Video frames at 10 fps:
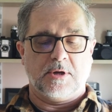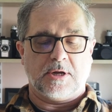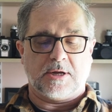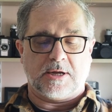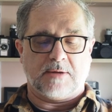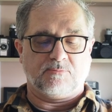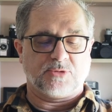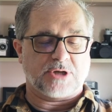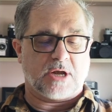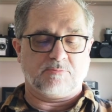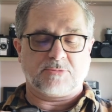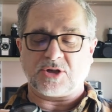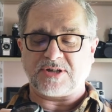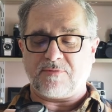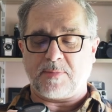Um, so it
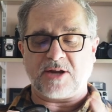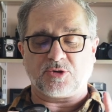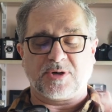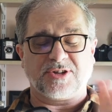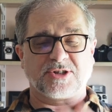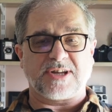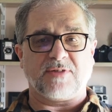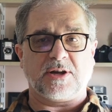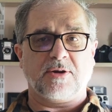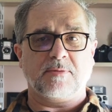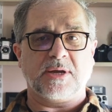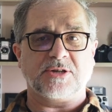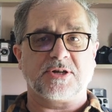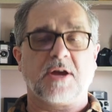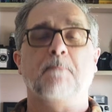does have a battery, does have a light
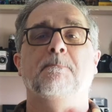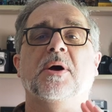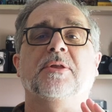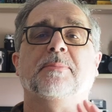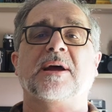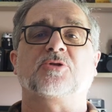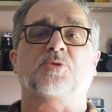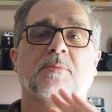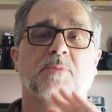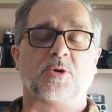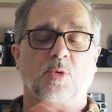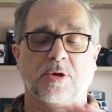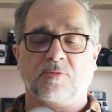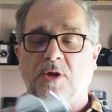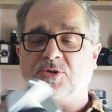meter, but the battery
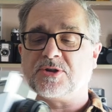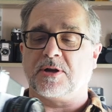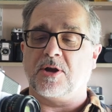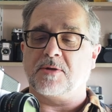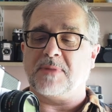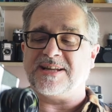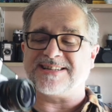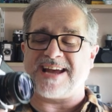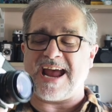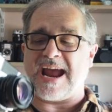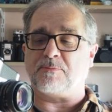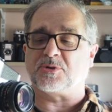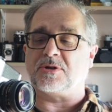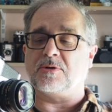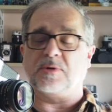purely runs the light meter,
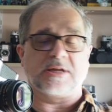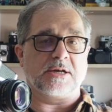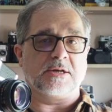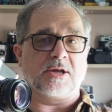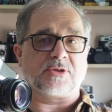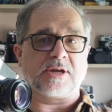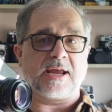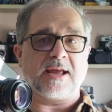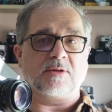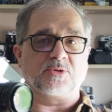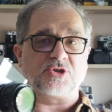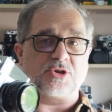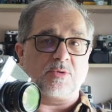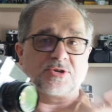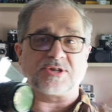absolutely nothing else.
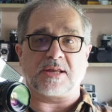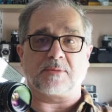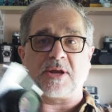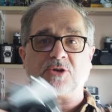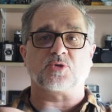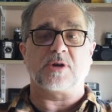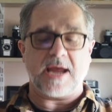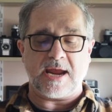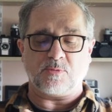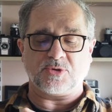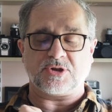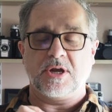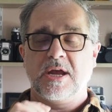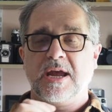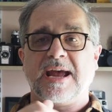You can take the battery out
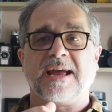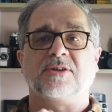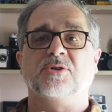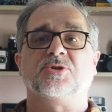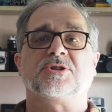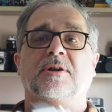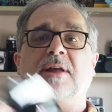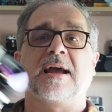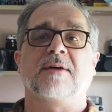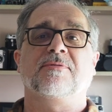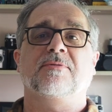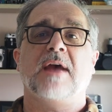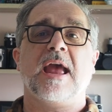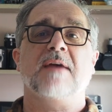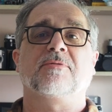and you still have
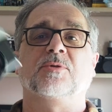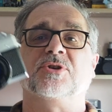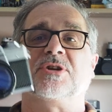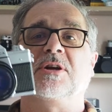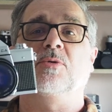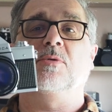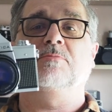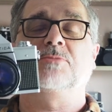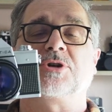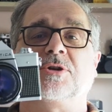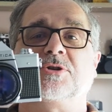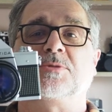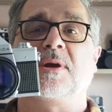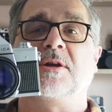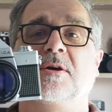every single shutter
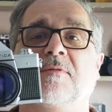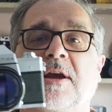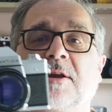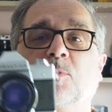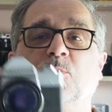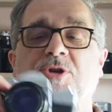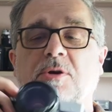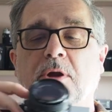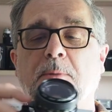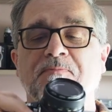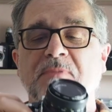speed available to you.